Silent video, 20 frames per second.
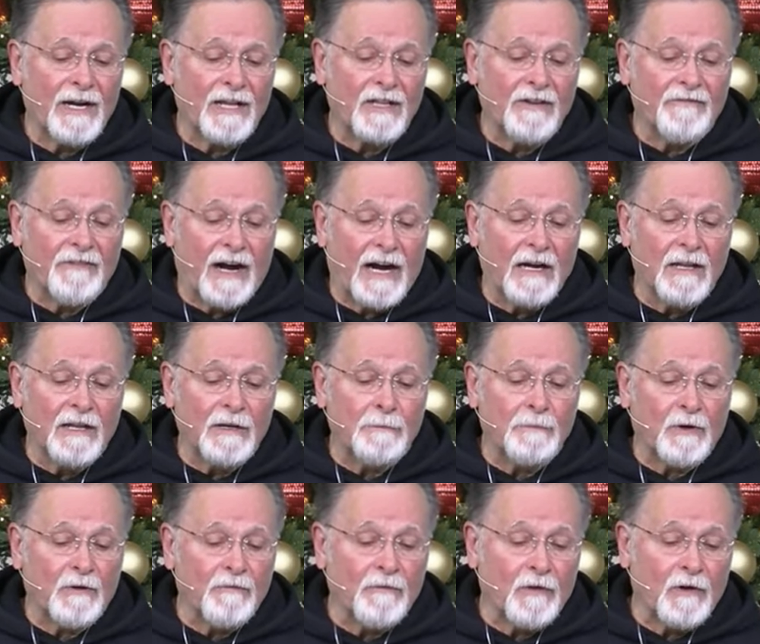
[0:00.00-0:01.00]
and the
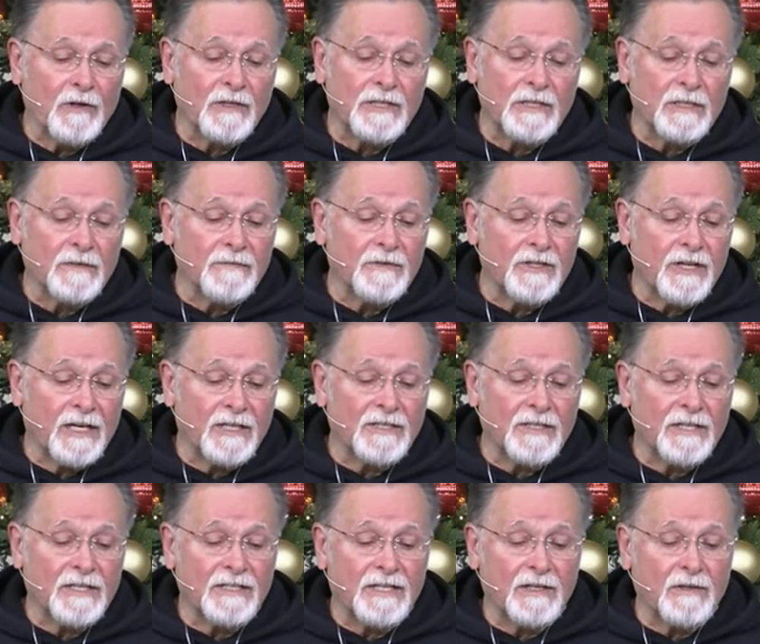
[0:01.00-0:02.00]
violent perversion of
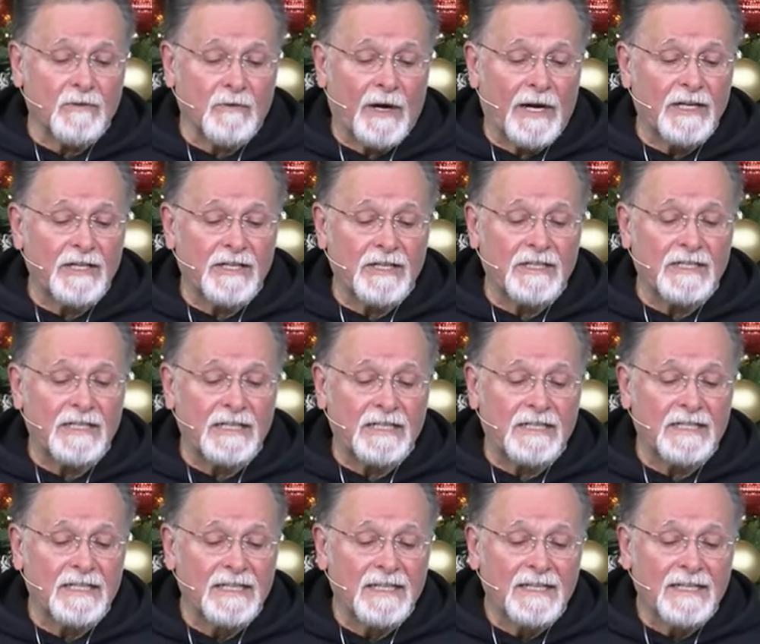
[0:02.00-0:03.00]
justice and
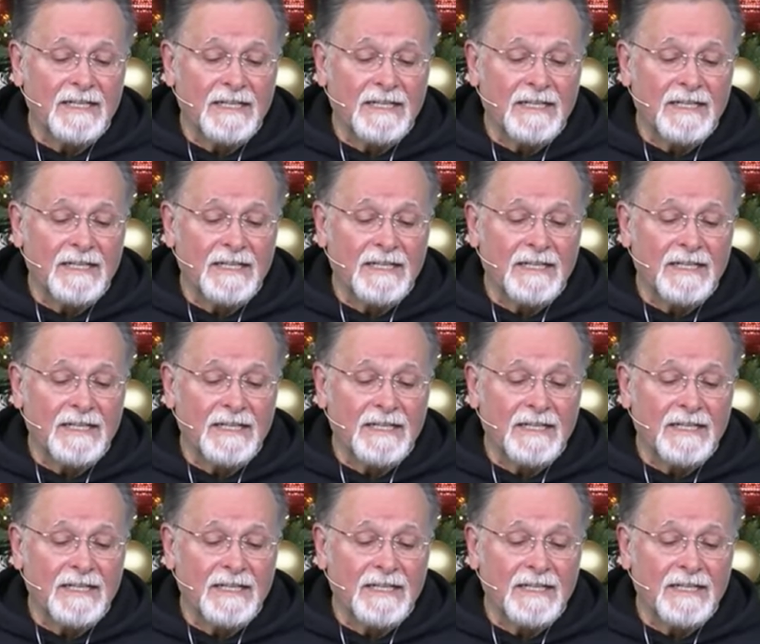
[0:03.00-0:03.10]
righteousness